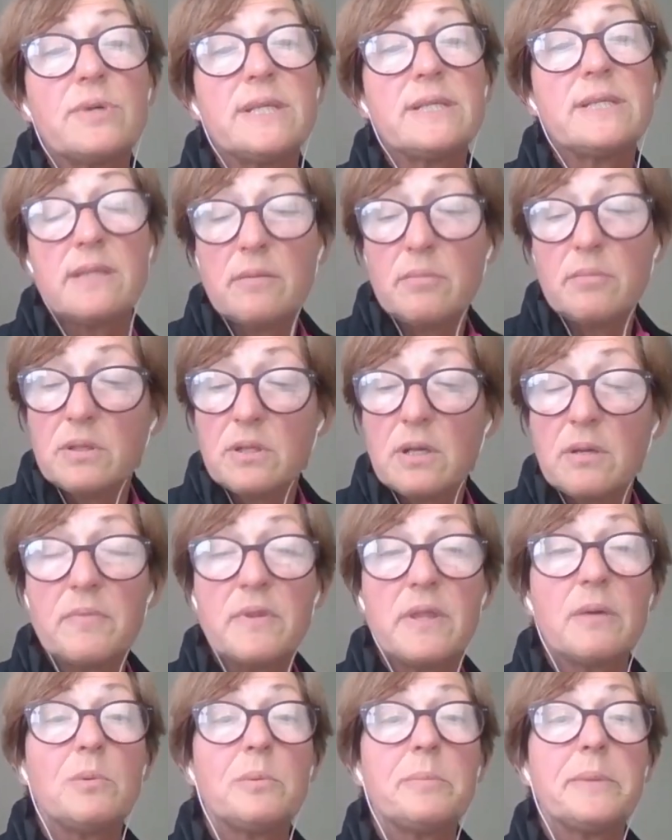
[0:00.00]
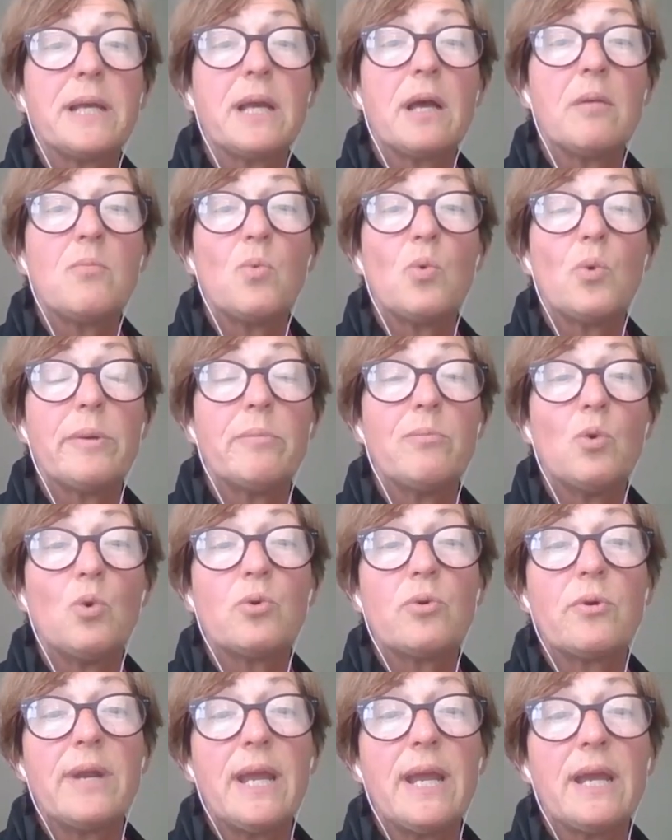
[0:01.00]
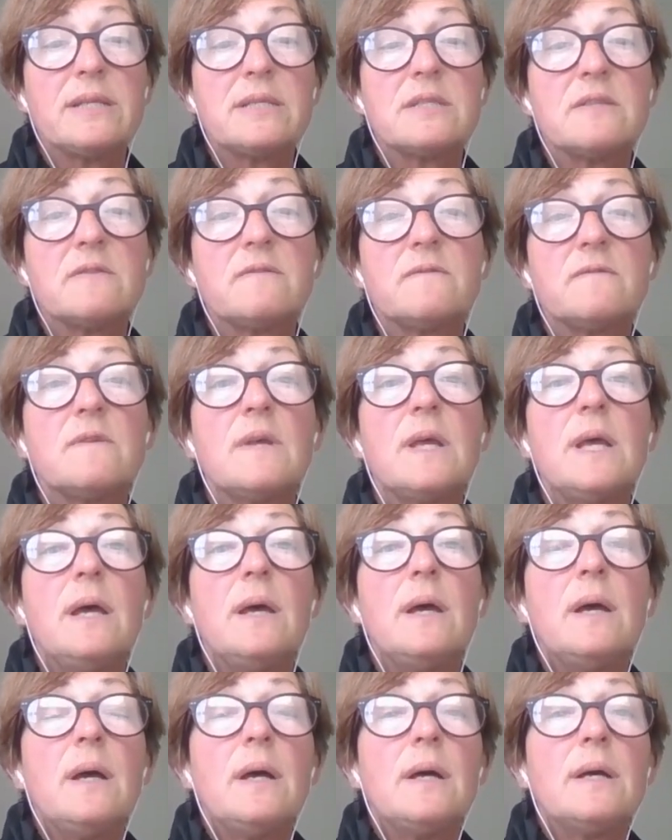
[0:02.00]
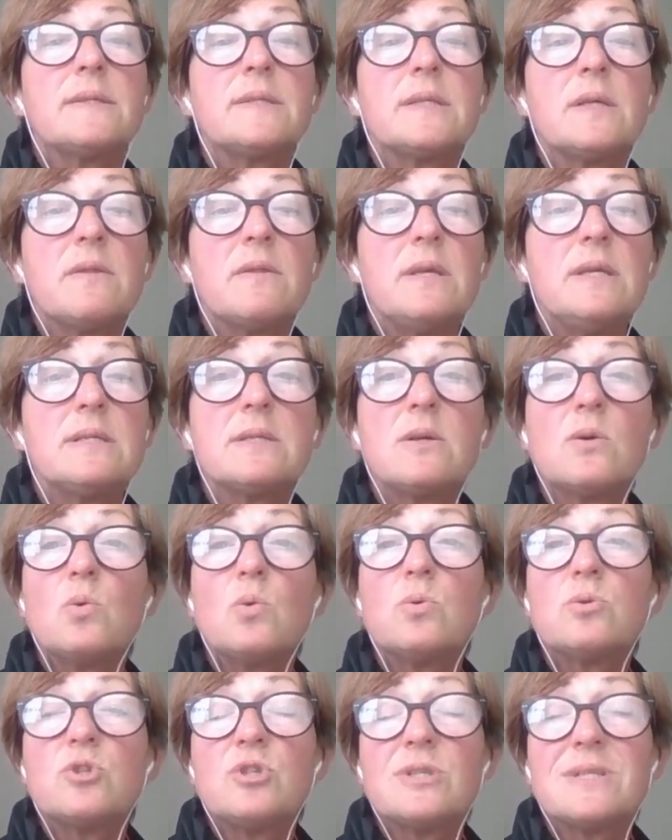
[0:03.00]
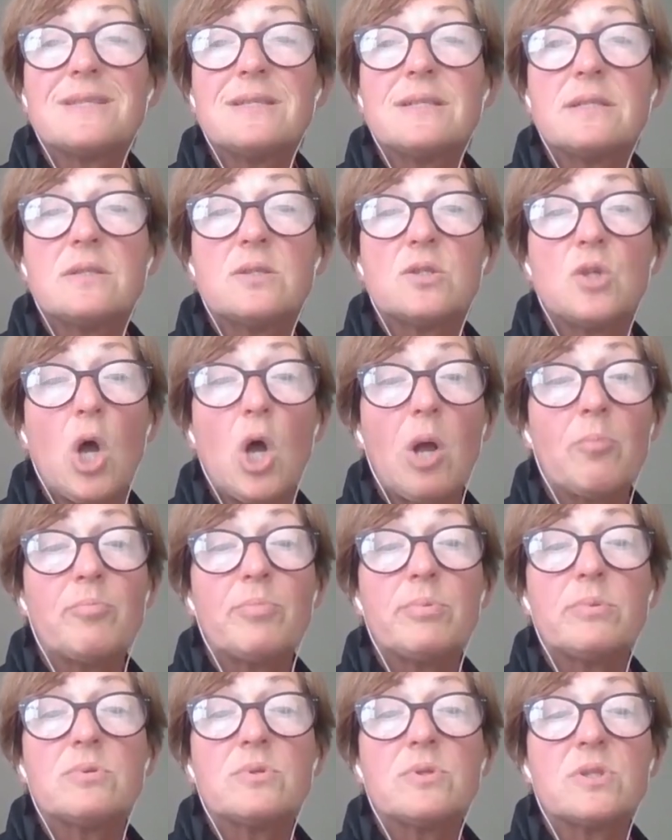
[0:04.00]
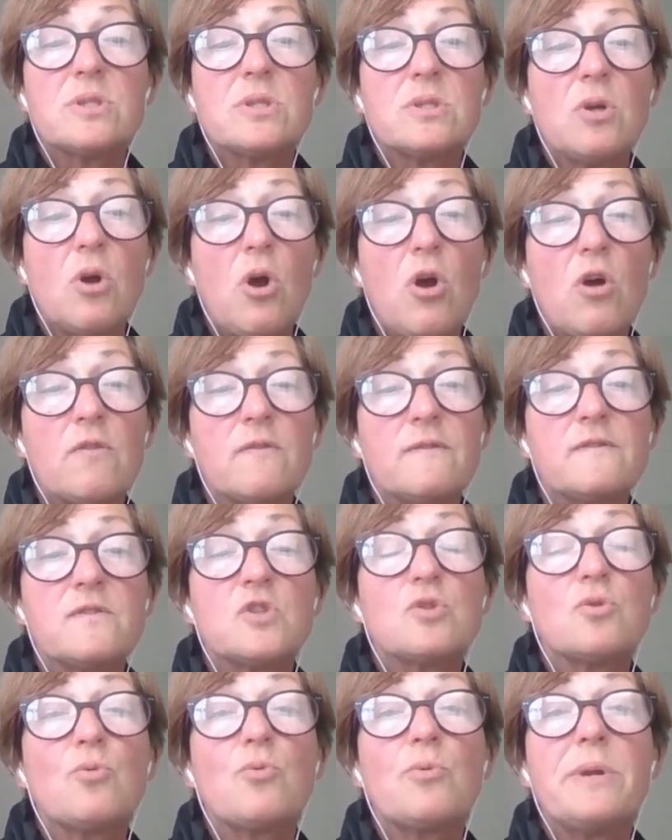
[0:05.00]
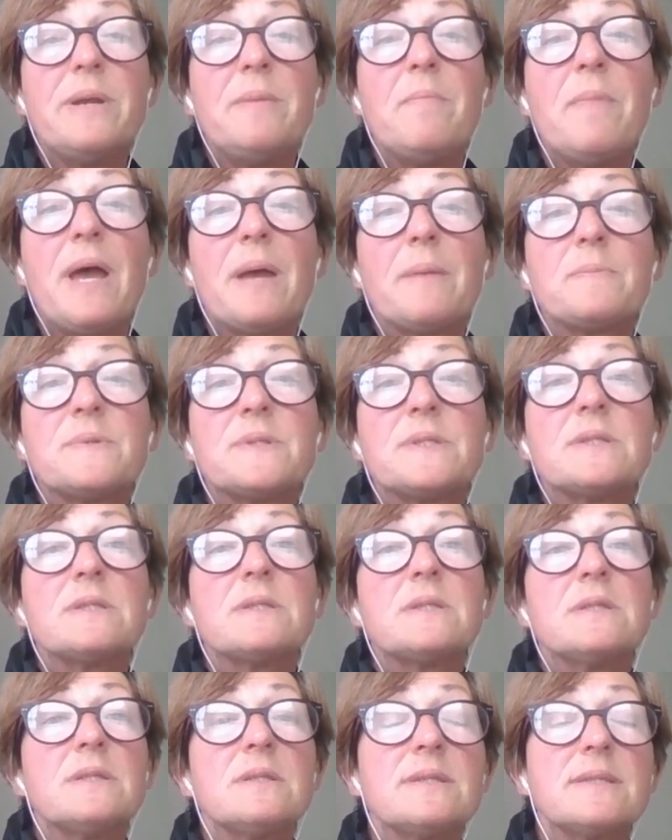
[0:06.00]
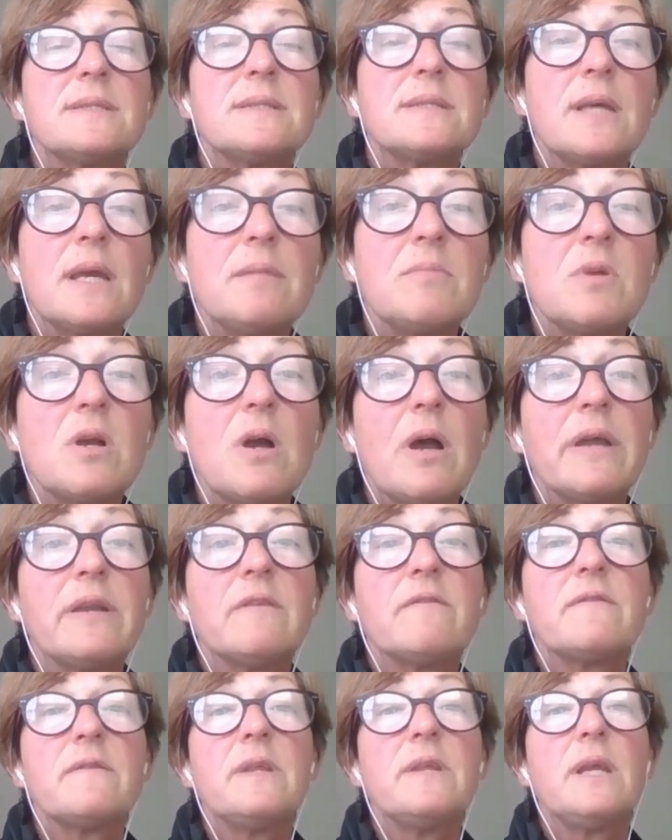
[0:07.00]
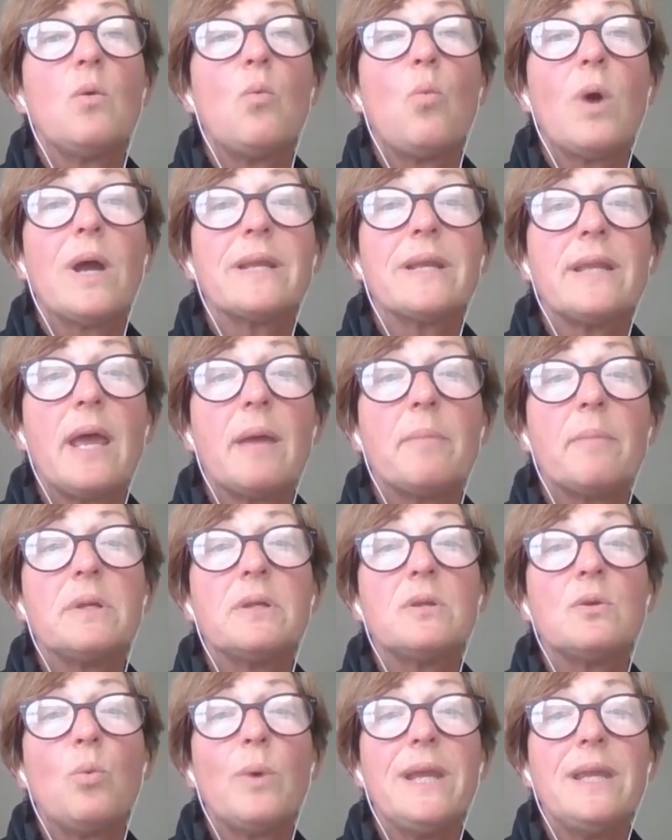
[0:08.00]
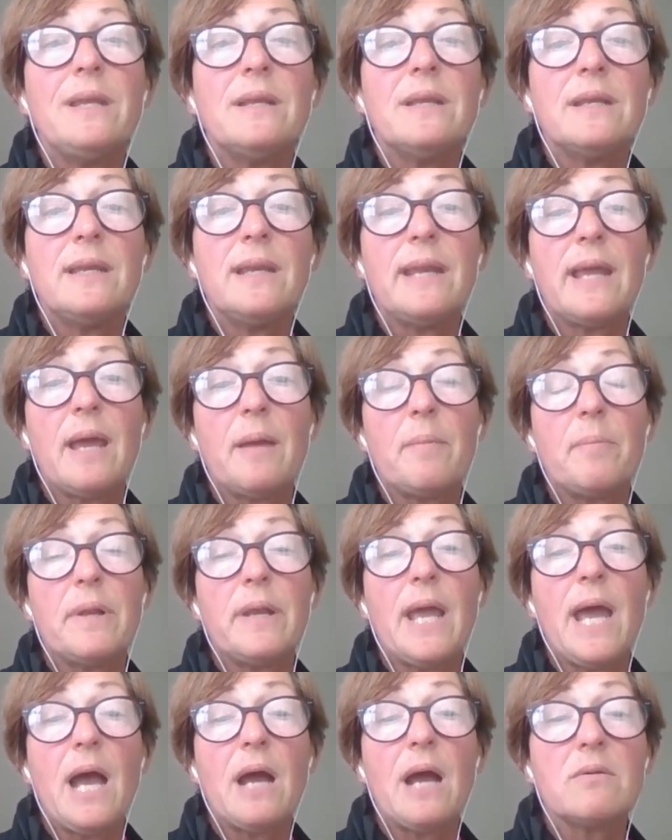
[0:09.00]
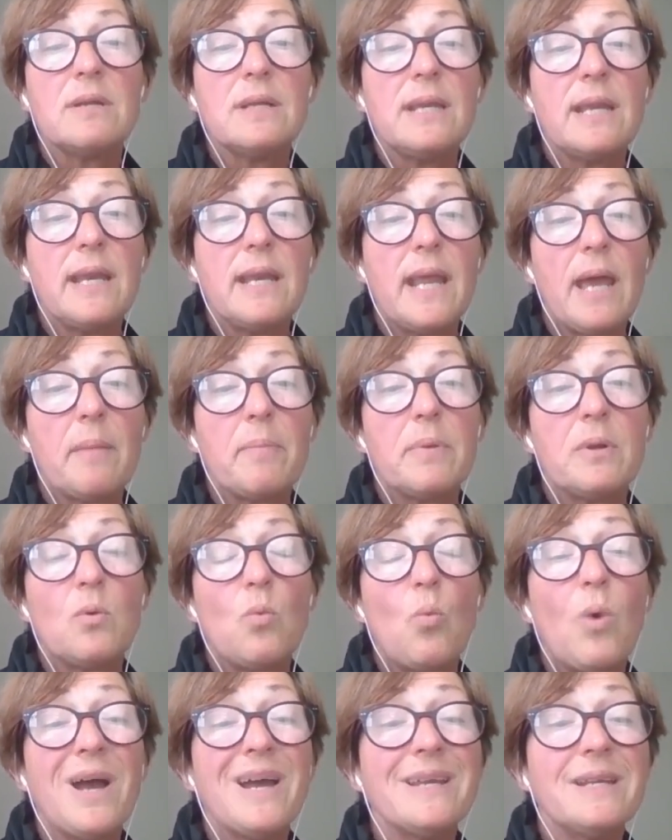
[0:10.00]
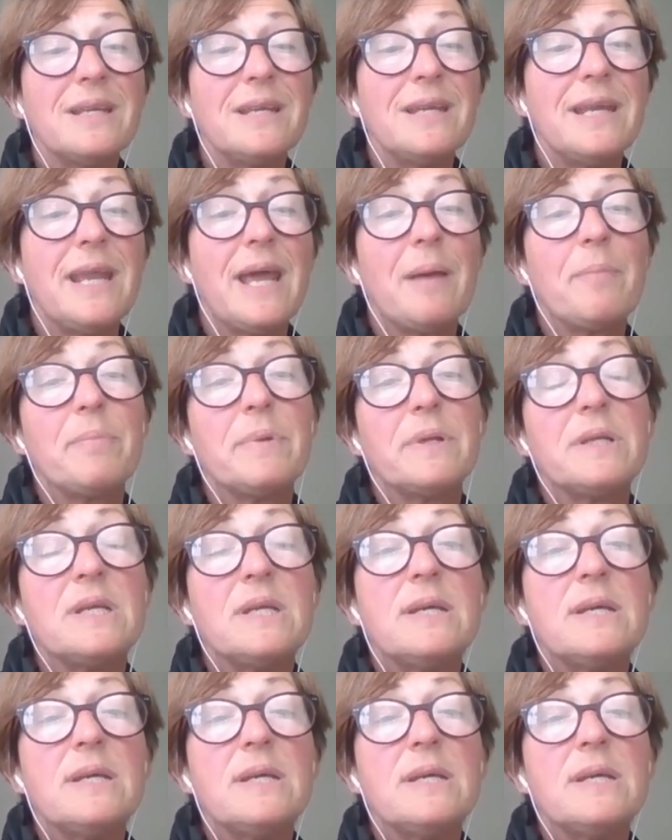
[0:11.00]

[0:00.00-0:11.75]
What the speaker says: They will become more and more creative. So these are all just examples of story maps. Same kind of thing. What happened? When did it happen? How did it happen? Why did it happen?